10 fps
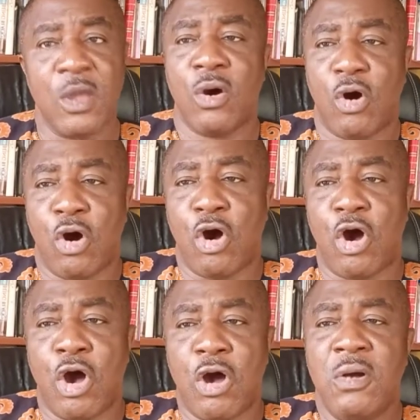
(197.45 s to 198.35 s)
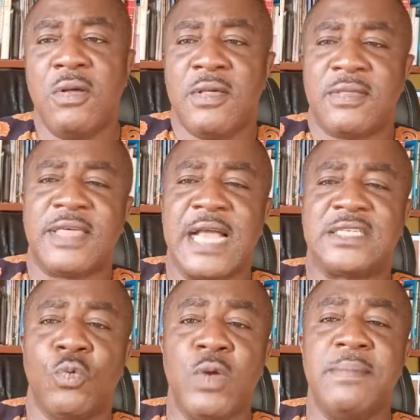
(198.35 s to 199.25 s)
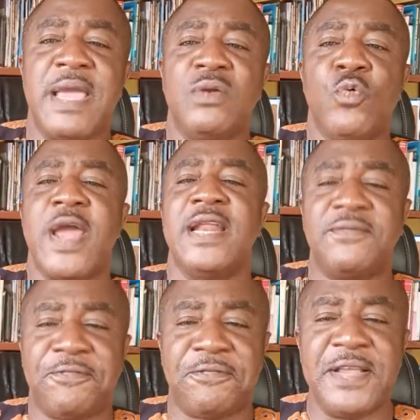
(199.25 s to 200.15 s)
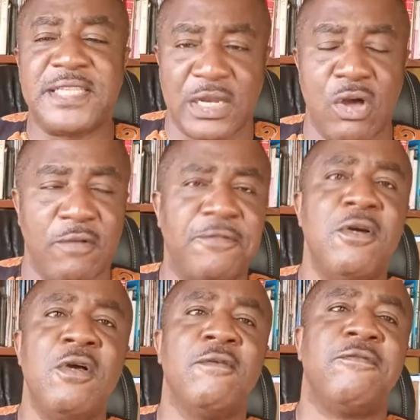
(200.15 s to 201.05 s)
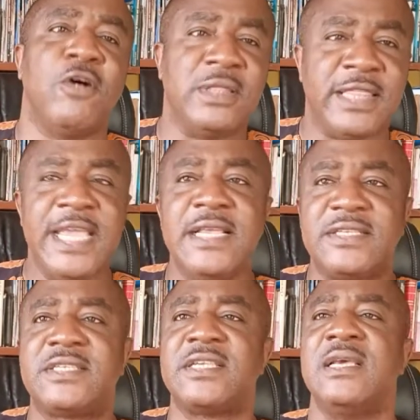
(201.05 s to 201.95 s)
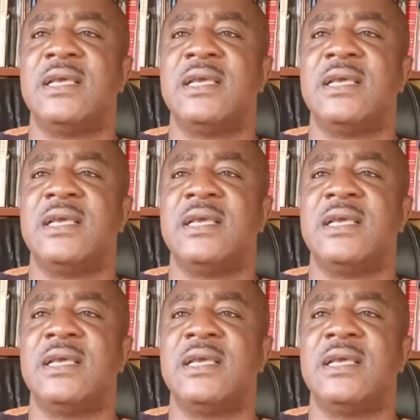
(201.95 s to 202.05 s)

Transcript: or that women weren't fit enough for these